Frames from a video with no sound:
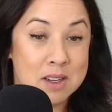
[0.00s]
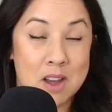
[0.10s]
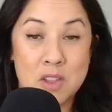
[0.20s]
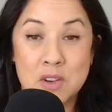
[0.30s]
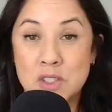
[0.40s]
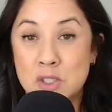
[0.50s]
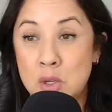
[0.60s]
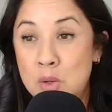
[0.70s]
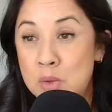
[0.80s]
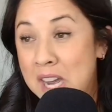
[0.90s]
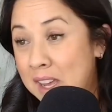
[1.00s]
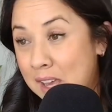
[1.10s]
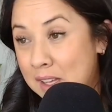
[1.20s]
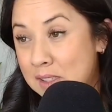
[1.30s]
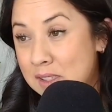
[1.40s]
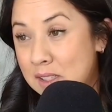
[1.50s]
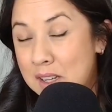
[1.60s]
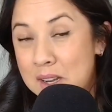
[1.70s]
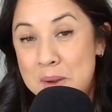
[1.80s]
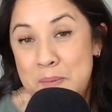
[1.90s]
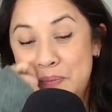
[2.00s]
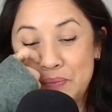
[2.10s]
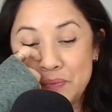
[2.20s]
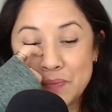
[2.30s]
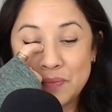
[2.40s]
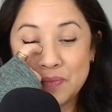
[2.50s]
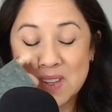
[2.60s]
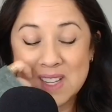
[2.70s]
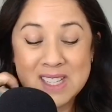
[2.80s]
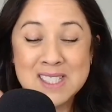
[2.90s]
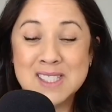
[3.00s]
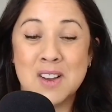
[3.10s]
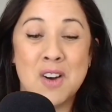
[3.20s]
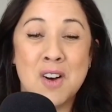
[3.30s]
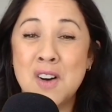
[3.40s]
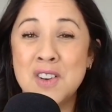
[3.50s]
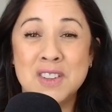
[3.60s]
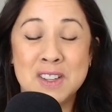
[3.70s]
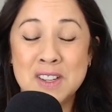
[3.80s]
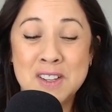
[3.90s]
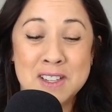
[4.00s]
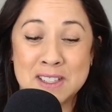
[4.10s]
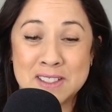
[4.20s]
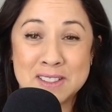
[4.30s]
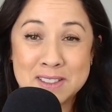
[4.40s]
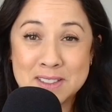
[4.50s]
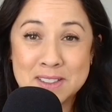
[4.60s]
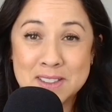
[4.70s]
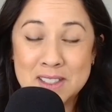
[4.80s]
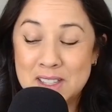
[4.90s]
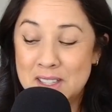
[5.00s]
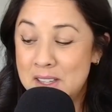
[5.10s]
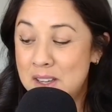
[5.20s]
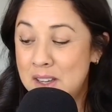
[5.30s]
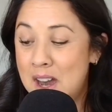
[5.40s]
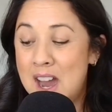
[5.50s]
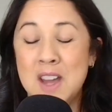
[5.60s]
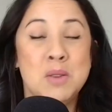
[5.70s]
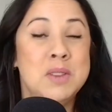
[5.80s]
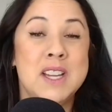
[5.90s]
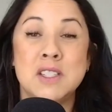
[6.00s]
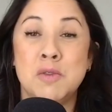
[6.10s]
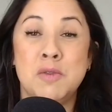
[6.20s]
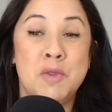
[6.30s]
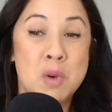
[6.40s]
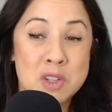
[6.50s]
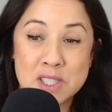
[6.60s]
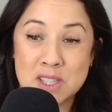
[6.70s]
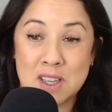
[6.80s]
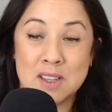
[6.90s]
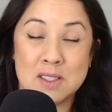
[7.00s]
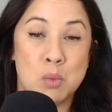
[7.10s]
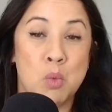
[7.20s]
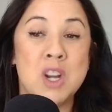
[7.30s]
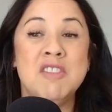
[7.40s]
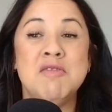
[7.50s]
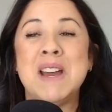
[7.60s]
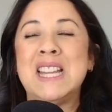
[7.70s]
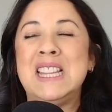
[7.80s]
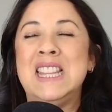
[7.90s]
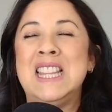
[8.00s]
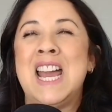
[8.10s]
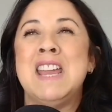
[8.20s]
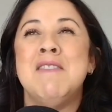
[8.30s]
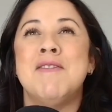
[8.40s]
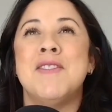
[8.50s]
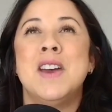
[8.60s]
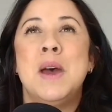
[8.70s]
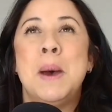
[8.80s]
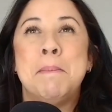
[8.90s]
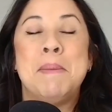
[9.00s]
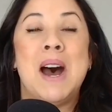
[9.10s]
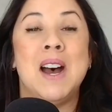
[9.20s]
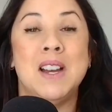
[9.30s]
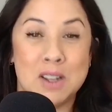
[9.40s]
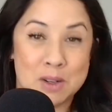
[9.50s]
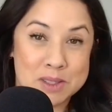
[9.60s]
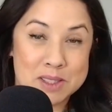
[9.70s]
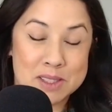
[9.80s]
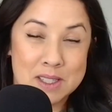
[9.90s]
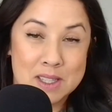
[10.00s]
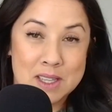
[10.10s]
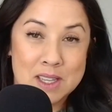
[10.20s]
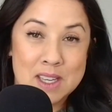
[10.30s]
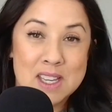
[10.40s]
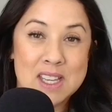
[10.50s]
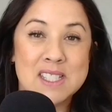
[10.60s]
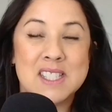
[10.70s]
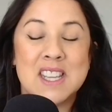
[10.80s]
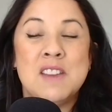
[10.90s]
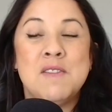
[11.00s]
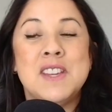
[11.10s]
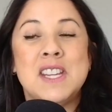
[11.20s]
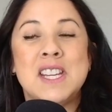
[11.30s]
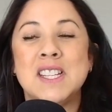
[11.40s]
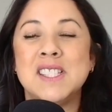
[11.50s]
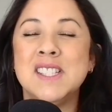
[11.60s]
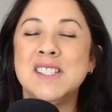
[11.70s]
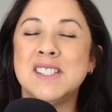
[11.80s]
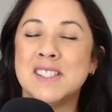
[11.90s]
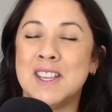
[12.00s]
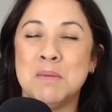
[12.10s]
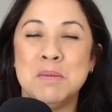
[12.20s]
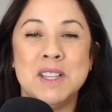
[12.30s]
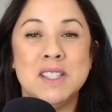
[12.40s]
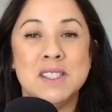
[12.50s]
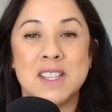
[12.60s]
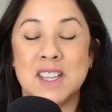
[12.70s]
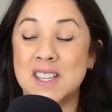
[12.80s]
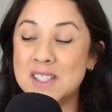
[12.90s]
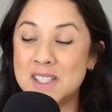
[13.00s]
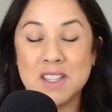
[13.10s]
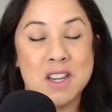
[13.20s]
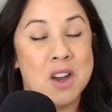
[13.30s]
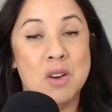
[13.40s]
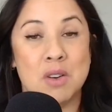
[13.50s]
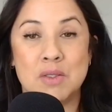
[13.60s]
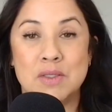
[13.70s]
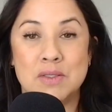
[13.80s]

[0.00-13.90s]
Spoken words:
others 2 decades. It's all good. I don't like to force things. One of my life mottos is if it isn't seamless, it's a no.